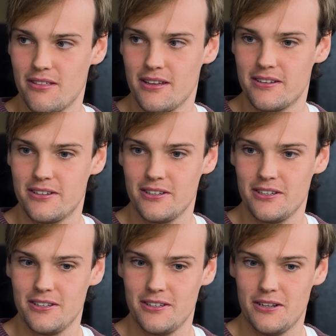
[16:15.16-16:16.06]
think,
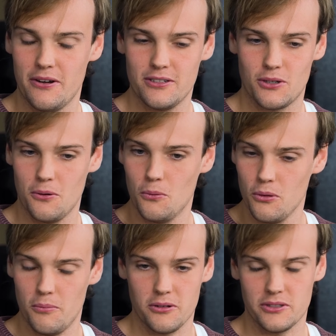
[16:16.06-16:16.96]
it's got all
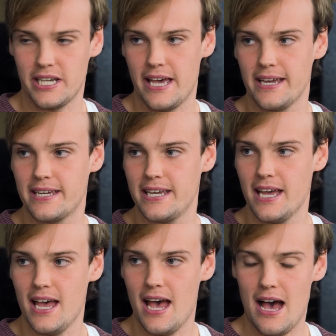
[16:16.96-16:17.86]
the modern tech.
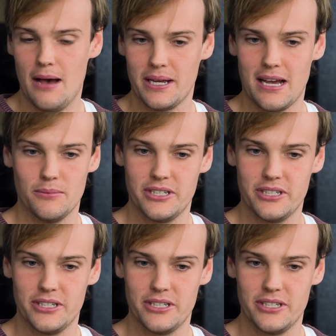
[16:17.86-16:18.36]
It comes